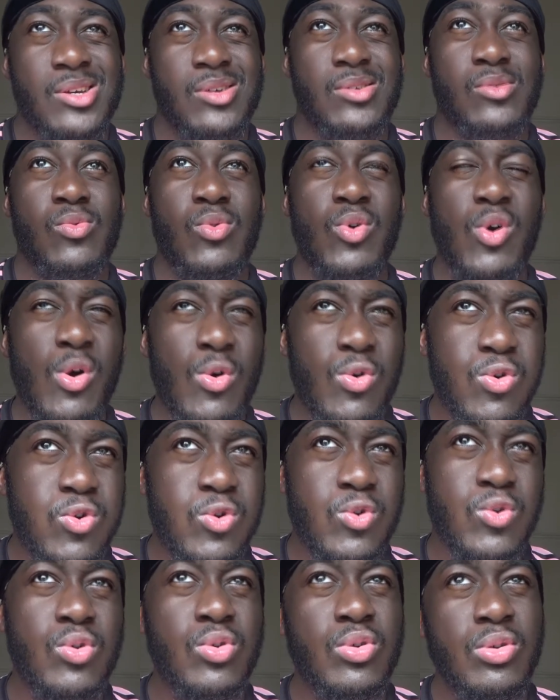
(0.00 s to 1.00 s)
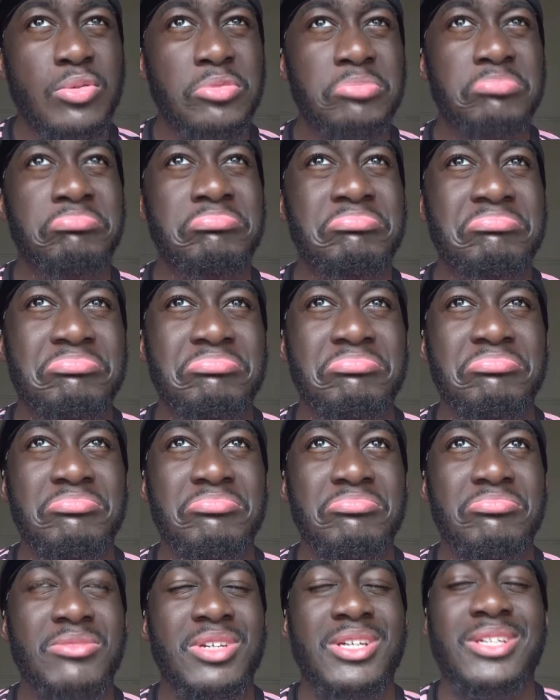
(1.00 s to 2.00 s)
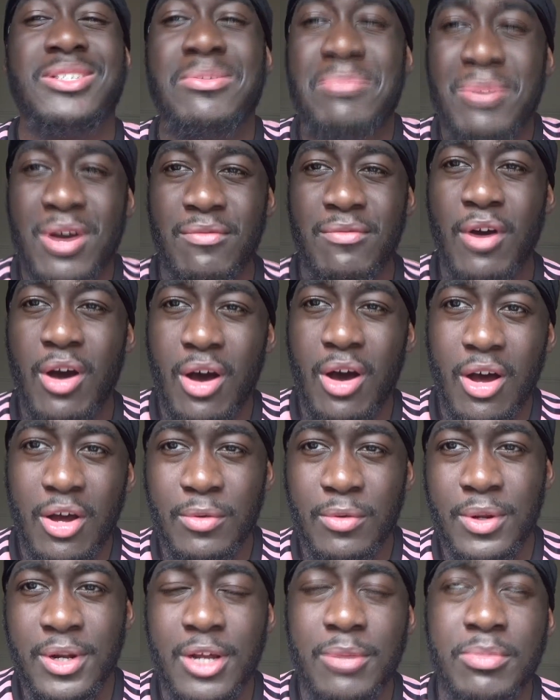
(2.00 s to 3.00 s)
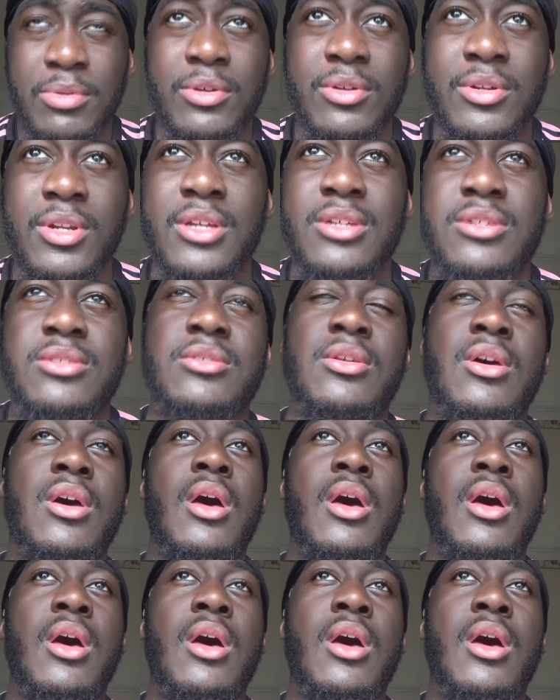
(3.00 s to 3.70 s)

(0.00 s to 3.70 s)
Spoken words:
Woo! This is a bit of a hard one, I'll be honest.